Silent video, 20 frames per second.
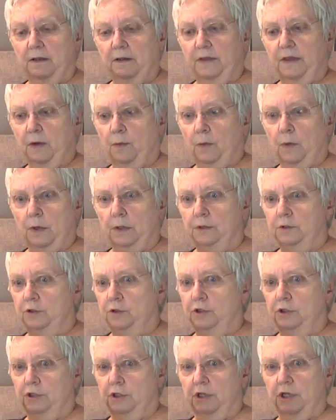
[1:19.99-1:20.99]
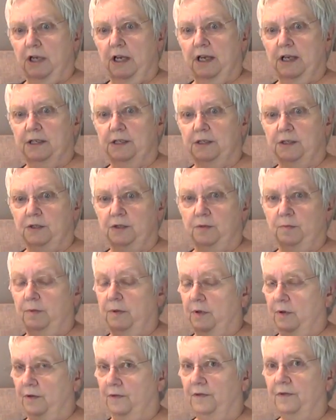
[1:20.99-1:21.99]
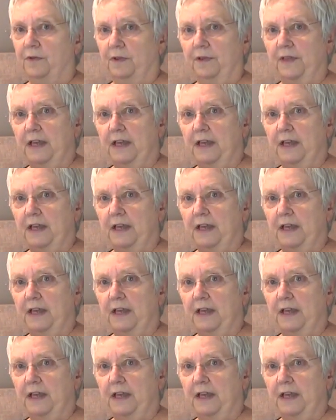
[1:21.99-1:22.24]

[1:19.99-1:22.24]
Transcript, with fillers: that were just beautiful.